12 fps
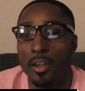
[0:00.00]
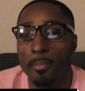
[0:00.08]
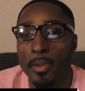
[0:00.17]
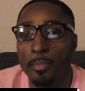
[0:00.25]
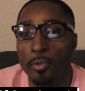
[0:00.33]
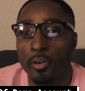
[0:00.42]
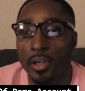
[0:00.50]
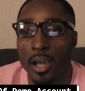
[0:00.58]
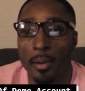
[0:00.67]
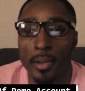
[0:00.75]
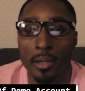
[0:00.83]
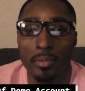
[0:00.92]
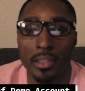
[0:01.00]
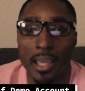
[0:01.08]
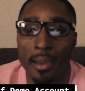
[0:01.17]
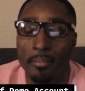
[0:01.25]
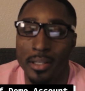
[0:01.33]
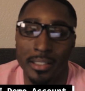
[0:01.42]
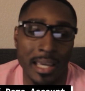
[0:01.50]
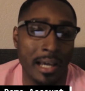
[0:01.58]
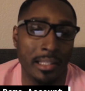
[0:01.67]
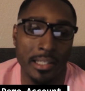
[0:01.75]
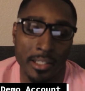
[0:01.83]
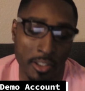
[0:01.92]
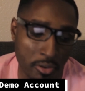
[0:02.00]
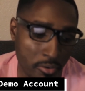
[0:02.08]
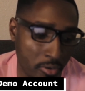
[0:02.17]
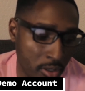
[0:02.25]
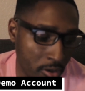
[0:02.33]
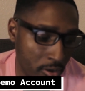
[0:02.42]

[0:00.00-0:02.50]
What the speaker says: People are coming in with that mentality too.